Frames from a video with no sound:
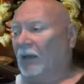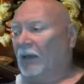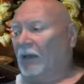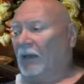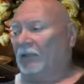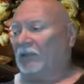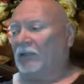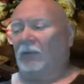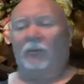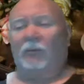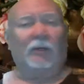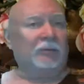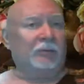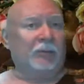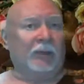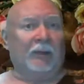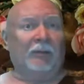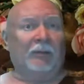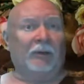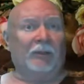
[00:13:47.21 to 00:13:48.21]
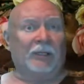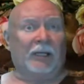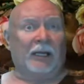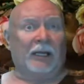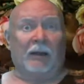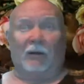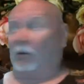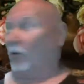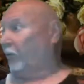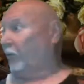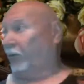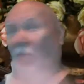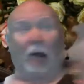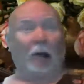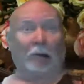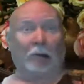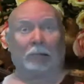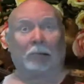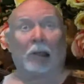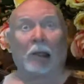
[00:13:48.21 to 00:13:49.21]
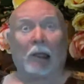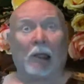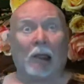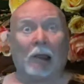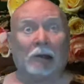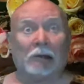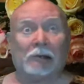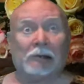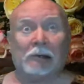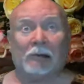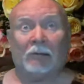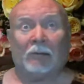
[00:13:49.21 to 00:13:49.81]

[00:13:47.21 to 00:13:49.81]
And so most people are saying, "Well, fuck this.